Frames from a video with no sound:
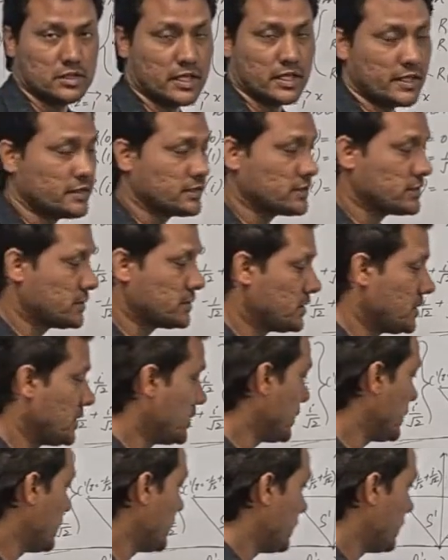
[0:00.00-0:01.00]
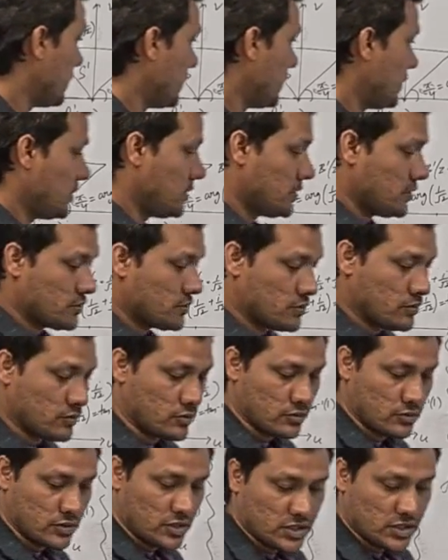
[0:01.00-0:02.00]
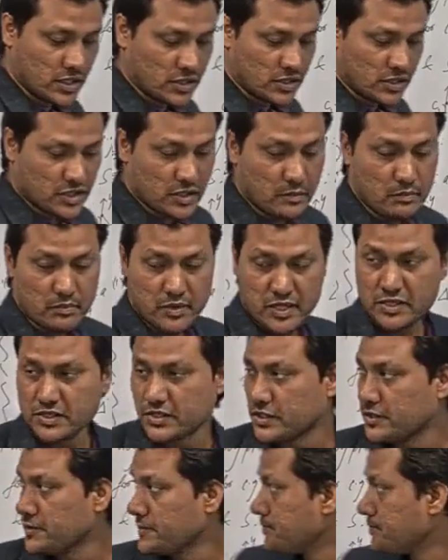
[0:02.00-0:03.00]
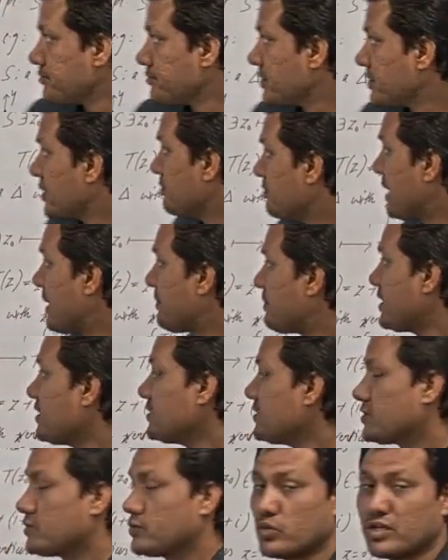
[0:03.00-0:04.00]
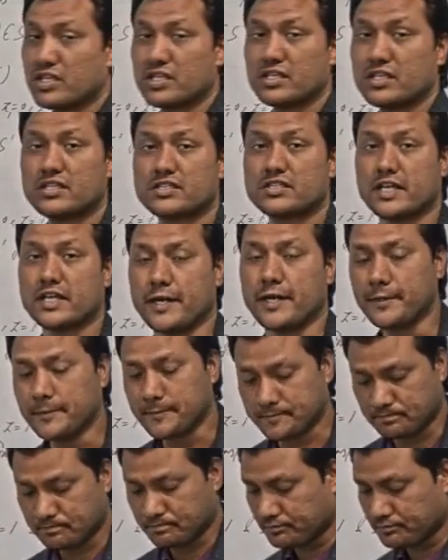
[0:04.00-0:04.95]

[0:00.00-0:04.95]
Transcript: right? So these are the simplest mappings to understand